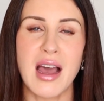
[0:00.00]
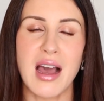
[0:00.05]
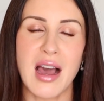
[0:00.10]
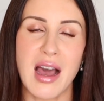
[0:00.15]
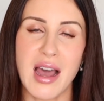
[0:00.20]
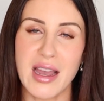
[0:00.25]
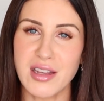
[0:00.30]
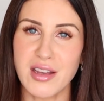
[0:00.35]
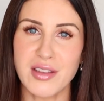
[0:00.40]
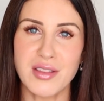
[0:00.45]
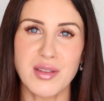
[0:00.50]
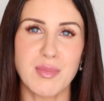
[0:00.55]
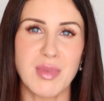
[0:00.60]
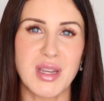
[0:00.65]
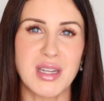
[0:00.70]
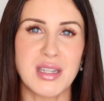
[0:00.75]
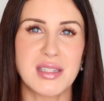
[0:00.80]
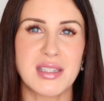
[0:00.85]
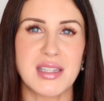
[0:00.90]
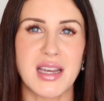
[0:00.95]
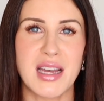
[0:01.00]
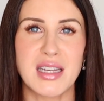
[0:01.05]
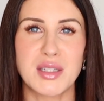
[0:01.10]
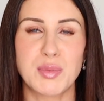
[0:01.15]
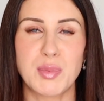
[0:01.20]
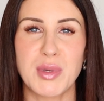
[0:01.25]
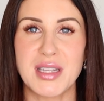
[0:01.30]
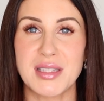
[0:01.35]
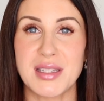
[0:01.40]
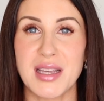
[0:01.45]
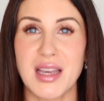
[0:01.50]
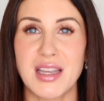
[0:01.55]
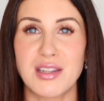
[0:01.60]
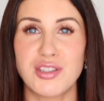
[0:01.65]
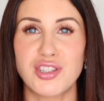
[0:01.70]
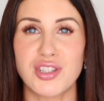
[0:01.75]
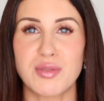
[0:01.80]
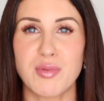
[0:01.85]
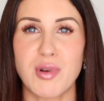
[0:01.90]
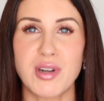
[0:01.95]
I got the mini size because I
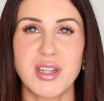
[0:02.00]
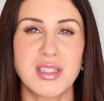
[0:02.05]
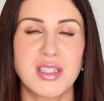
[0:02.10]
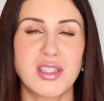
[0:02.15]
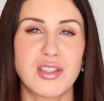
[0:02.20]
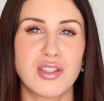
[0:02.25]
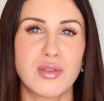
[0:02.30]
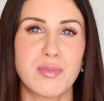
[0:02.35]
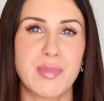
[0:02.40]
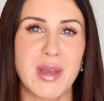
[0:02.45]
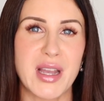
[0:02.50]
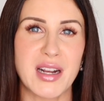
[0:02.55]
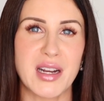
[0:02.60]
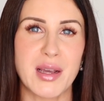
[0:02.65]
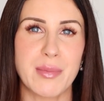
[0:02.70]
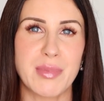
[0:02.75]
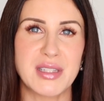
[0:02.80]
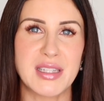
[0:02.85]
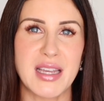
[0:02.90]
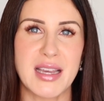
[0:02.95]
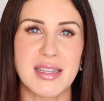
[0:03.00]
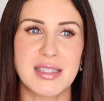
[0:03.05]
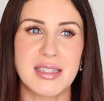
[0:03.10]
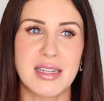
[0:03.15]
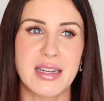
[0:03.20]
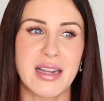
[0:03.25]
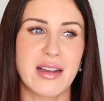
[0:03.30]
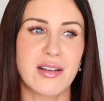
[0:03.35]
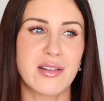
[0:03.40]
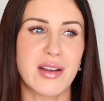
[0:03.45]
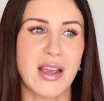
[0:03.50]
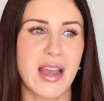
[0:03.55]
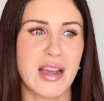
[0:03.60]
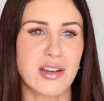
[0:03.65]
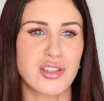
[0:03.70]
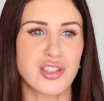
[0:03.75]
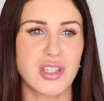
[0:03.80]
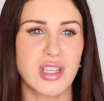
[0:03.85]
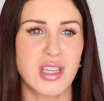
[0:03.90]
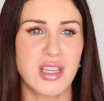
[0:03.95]
just wanted to pick it up and test it out. I
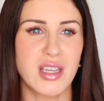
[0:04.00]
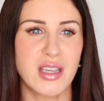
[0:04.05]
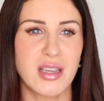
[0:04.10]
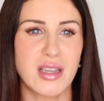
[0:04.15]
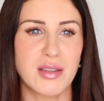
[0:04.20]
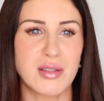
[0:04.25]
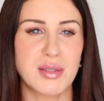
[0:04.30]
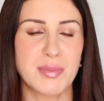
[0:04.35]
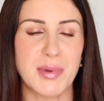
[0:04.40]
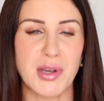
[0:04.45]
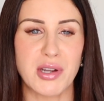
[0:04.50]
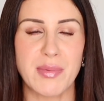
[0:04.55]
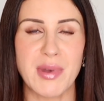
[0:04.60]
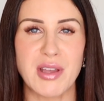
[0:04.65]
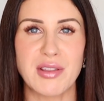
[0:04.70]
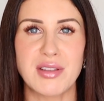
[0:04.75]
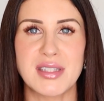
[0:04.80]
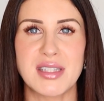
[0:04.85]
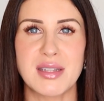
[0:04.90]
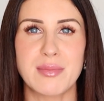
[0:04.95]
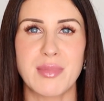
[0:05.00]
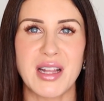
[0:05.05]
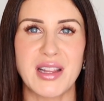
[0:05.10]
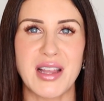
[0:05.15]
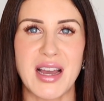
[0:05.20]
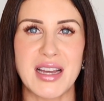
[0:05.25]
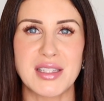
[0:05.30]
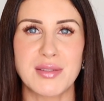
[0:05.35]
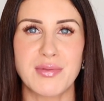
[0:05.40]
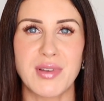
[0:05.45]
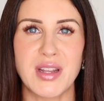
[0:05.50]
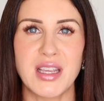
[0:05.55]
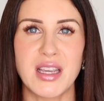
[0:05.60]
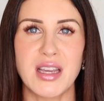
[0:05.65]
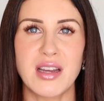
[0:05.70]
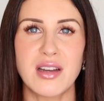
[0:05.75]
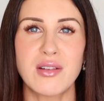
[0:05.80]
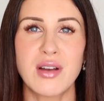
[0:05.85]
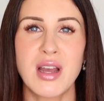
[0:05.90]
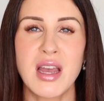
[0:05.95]
actually spoke about this in my last
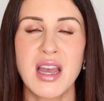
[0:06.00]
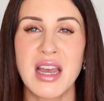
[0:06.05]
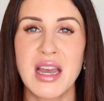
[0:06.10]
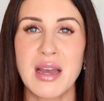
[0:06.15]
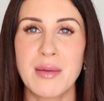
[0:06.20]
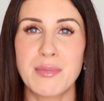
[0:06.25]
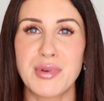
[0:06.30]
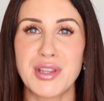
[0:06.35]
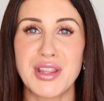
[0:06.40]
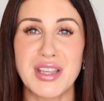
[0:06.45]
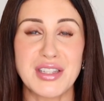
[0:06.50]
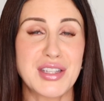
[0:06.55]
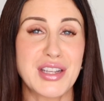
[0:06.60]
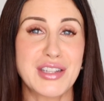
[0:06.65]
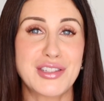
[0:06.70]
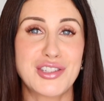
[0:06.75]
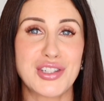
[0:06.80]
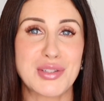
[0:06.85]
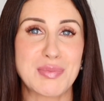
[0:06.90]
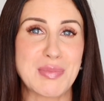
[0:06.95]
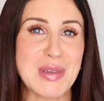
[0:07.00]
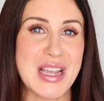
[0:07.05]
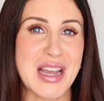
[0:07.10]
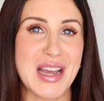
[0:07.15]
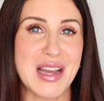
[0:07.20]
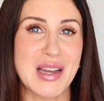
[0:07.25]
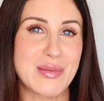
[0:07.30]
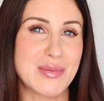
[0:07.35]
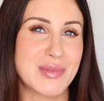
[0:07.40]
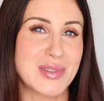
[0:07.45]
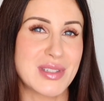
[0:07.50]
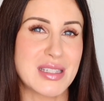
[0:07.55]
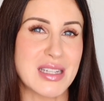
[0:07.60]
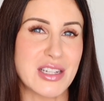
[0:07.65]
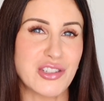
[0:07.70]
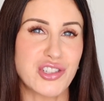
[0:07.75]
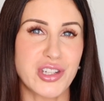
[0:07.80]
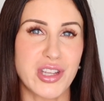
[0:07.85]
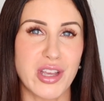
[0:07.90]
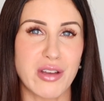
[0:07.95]
video, but this has just become
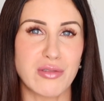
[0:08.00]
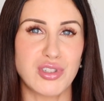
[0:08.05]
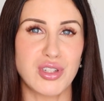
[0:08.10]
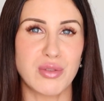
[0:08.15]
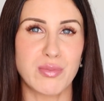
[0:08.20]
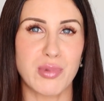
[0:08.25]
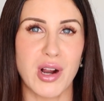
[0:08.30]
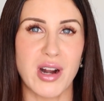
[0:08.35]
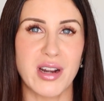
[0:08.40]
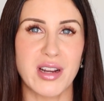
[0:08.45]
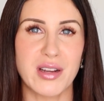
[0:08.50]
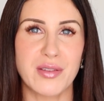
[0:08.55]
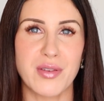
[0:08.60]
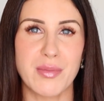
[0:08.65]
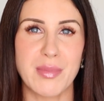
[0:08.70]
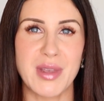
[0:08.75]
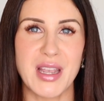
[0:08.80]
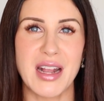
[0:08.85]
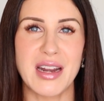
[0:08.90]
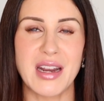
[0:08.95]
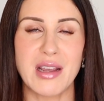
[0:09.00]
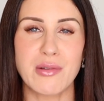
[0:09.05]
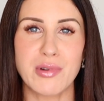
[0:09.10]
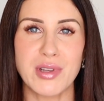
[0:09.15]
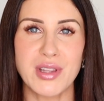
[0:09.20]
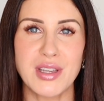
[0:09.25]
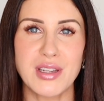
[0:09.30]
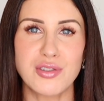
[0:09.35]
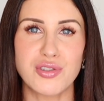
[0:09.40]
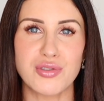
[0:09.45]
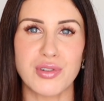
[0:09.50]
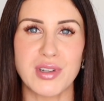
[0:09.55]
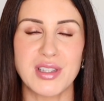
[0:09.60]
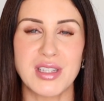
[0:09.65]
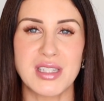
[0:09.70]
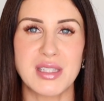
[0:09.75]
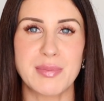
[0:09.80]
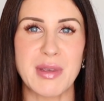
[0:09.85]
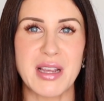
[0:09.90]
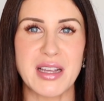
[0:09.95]
such a go-to product for me, and I really enjoy
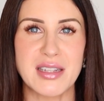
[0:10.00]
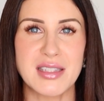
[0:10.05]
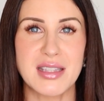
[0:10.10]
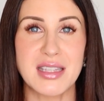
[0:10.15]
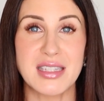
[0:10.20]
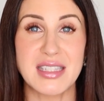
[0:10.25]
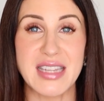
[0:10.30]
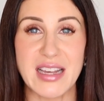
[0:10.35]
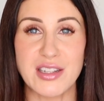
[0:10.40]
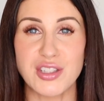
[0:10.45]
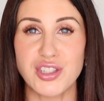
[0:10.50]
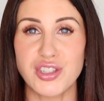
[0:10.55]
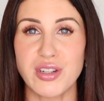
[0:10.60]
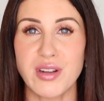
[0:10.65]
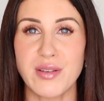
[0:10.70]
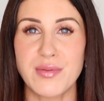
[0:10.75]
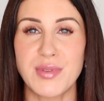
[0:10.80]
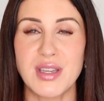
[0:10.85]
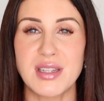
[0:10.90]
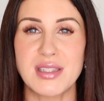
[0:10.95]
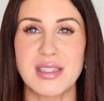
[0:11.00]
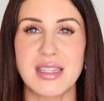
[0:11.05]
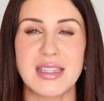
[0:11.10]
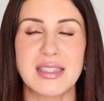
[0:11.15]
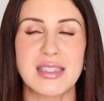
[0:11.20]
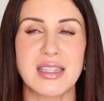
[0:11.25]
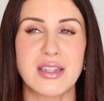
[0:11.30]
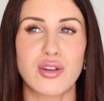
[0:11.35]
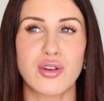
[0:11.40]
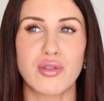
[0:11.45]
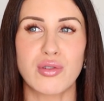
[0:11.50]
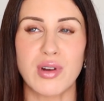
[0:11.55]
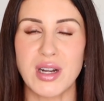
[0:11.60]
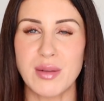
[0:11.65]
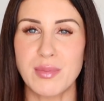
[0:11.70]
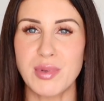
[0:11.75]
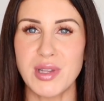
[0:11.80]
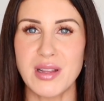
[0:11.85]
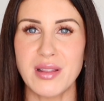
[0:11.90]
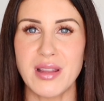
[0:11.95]
this because the texture of this is
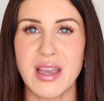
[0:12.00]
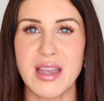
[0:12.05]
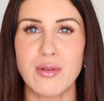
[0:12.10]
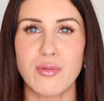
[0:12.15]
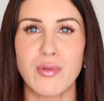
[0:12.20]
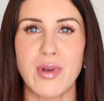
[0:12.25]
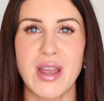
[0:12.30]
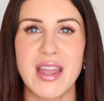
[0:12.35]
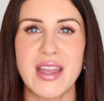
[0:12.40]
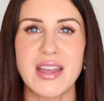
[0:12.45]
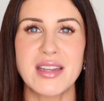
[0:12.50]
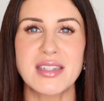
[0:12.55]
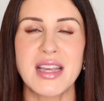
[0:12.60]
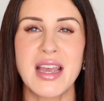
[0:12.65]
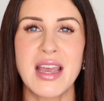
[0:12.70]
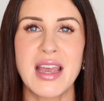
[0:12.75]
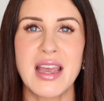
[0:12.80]
incredibly lightweight.